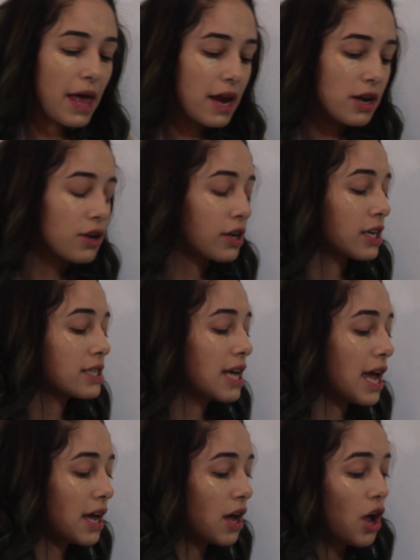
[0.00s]
And then
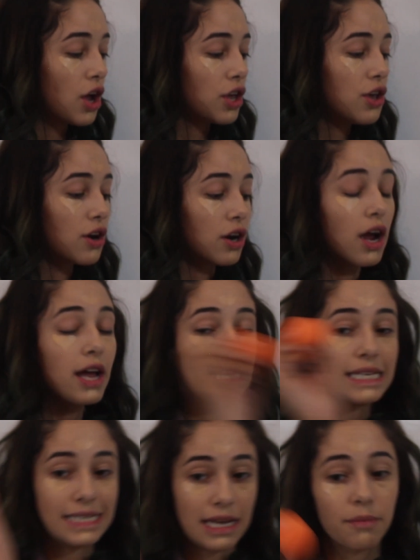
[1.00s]
you're gonna take
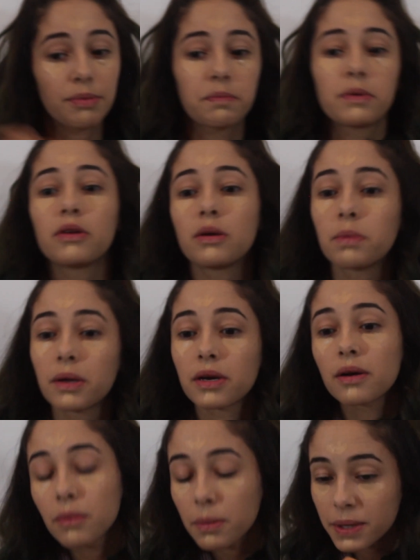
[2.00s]
your damp
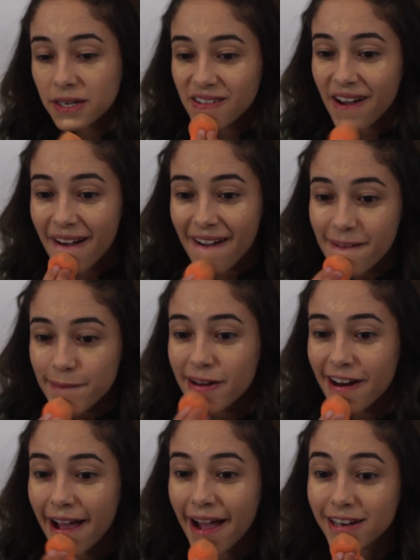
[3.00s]
beauty blender one more
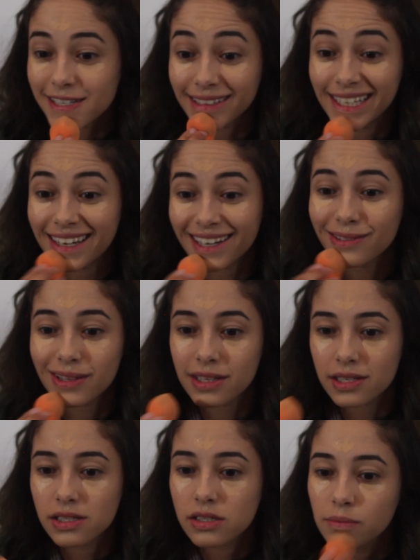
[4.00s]
time. And actually,
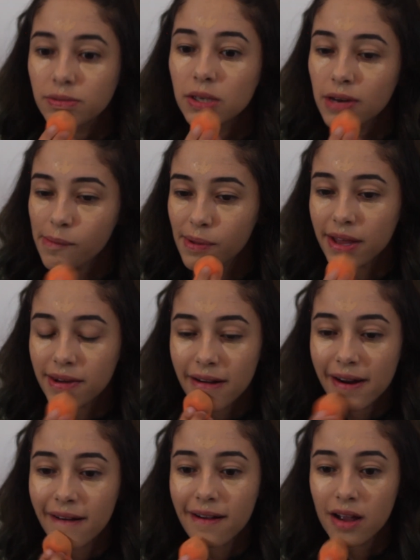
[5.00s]
I don't think this is a beauty
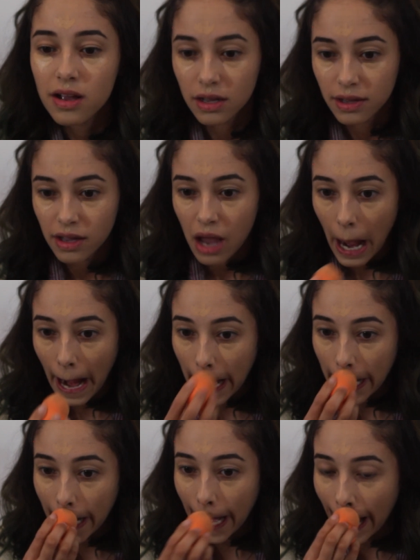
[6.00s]
blender.
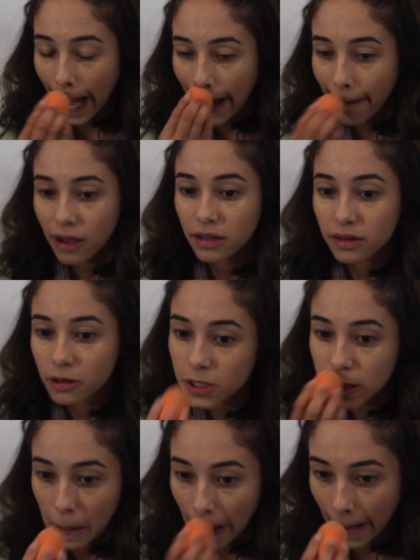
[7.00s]
I think
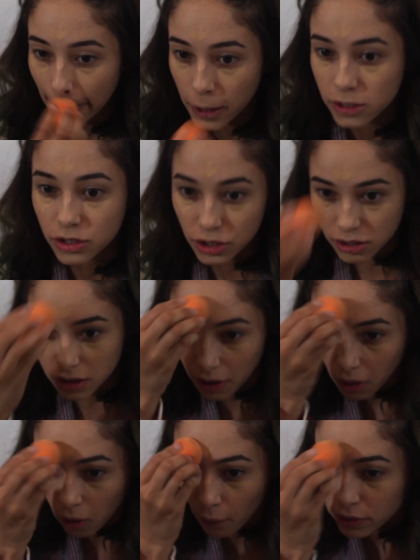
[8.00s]
this is
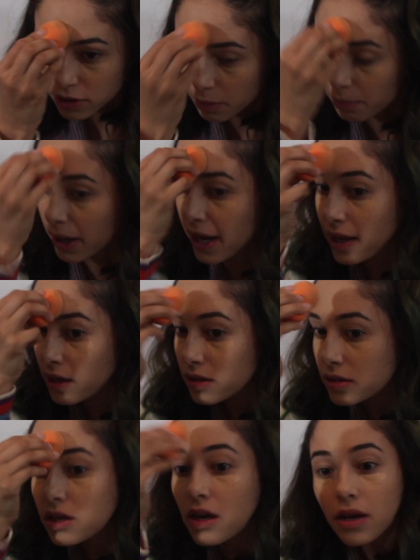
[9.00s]
just an Ulta
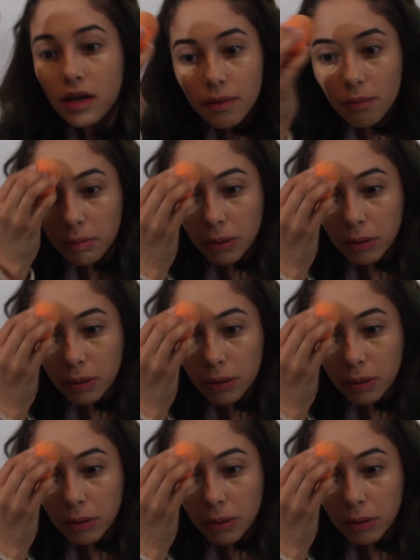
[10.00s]
brand